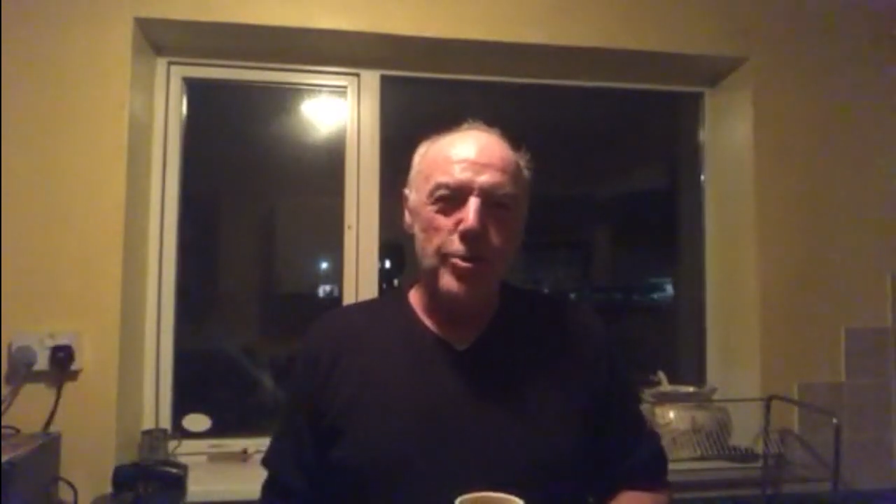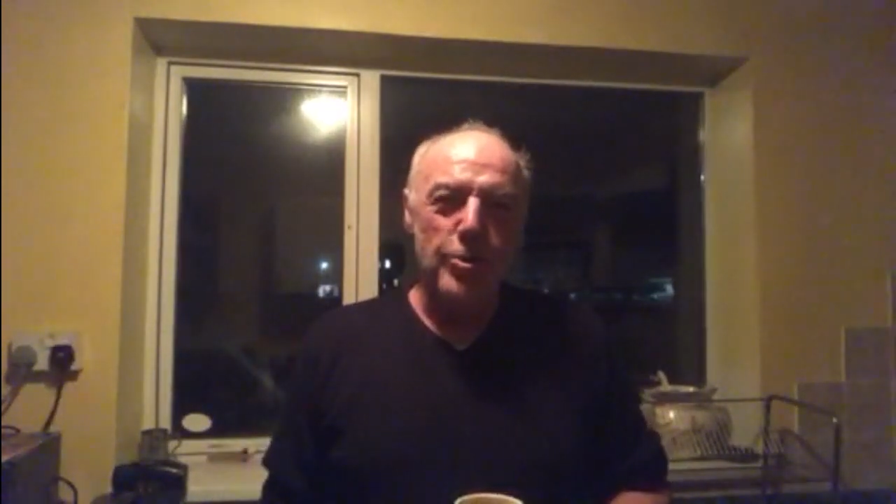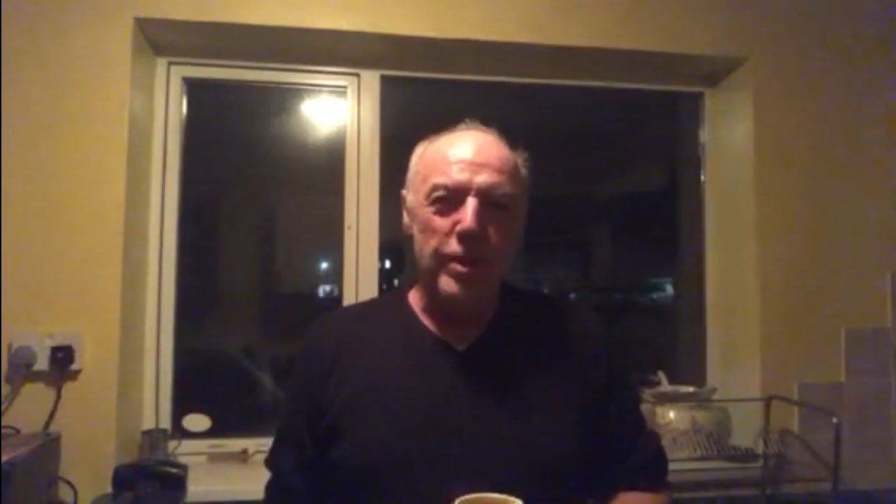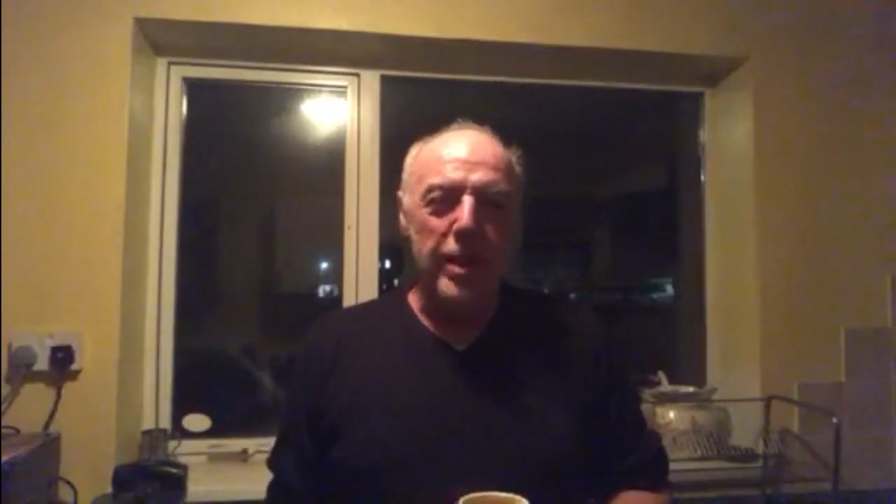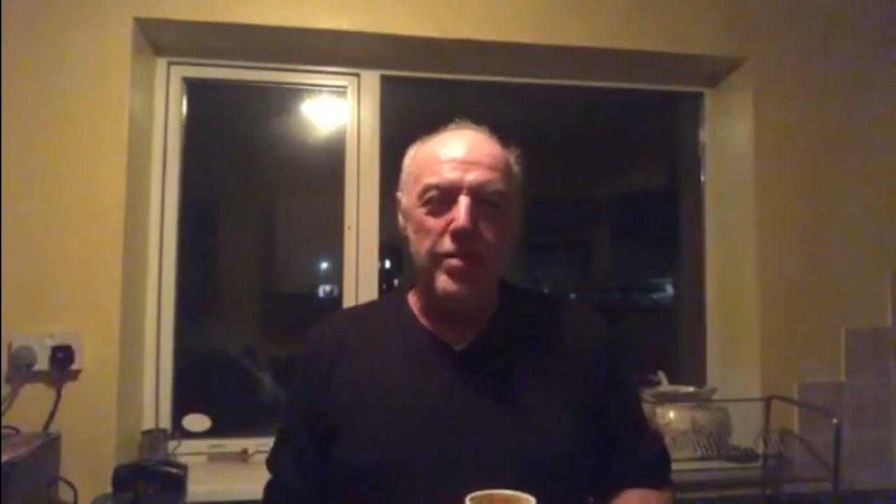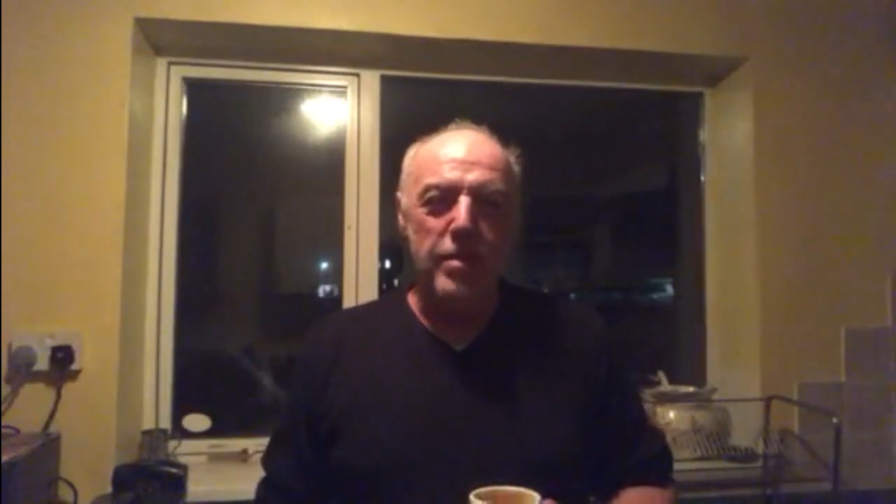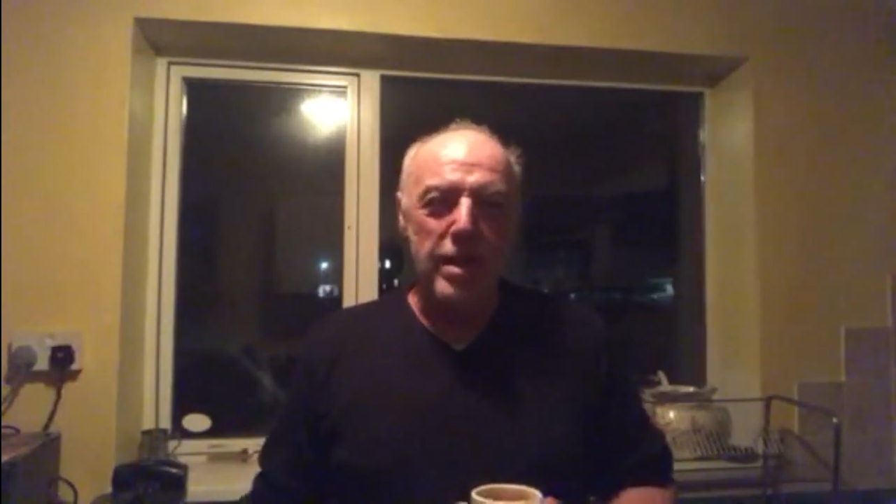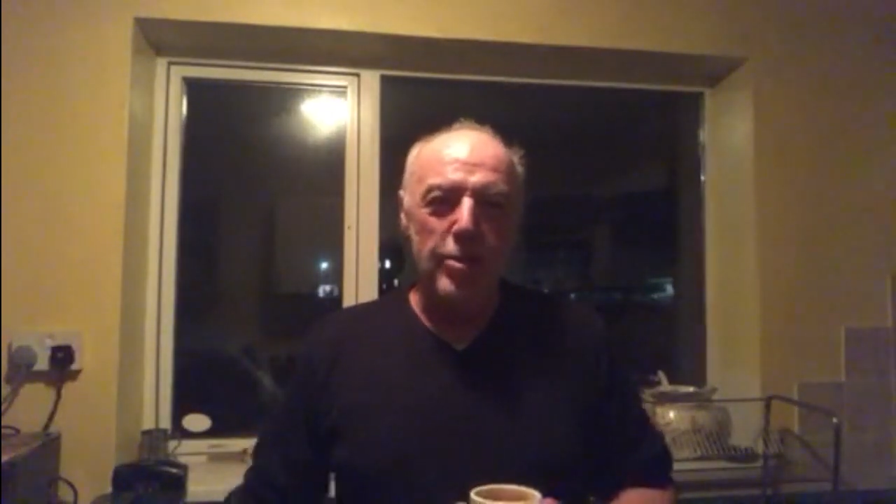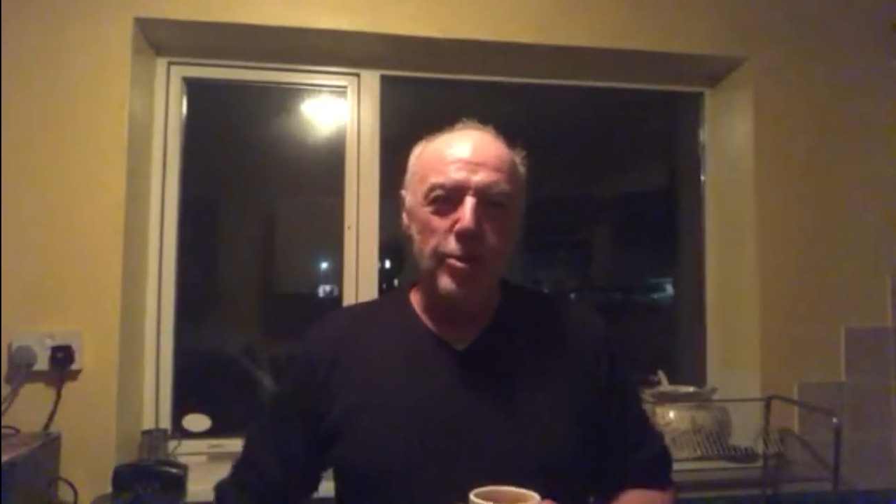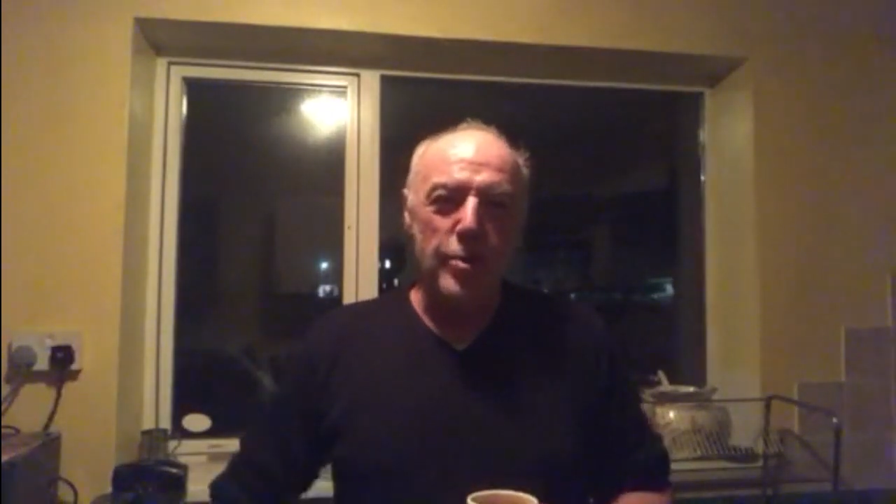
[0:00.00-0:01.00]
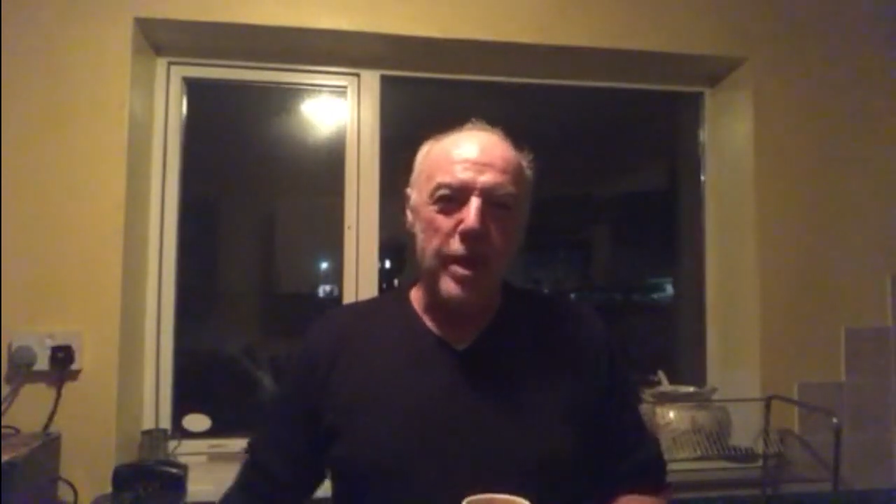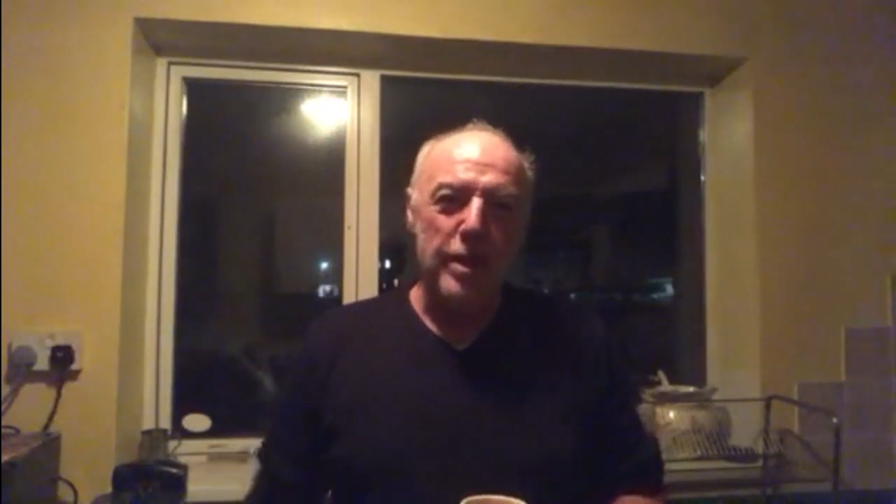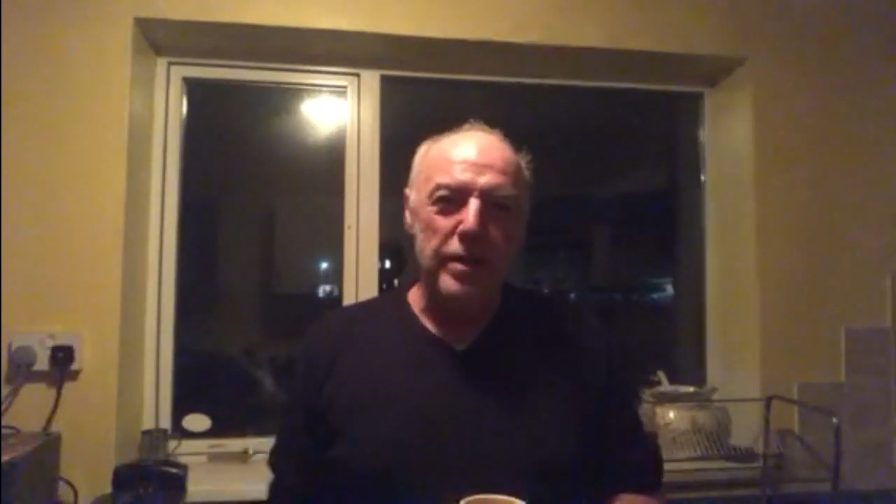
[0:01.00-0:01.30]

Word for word: home and getting ready to go to bed.